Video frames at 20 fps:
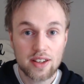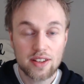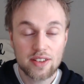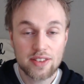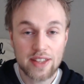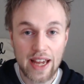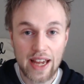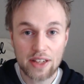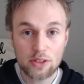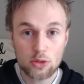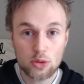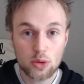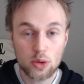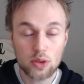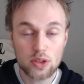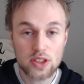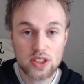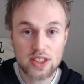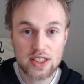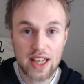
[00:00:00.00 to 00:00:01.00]

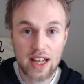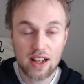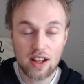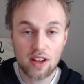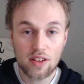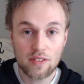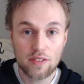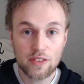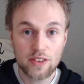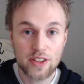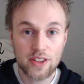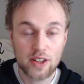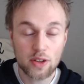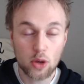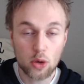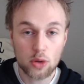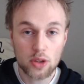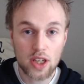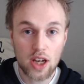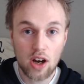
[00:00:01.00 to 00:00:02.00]
natural self and their
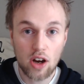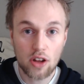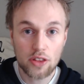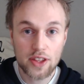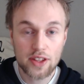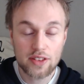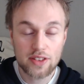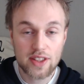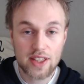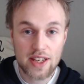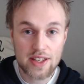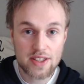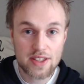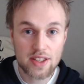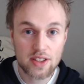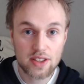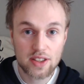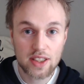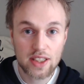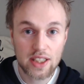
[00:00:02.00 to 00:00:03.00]
own
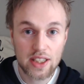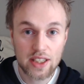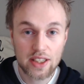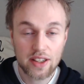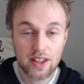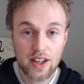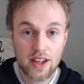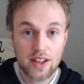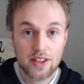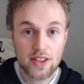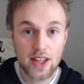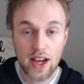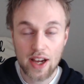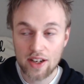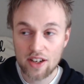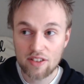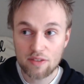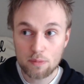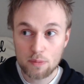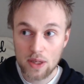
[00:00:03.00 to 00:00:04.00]
authenticity. The
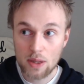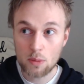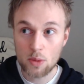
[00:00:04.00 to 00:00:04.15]
INFP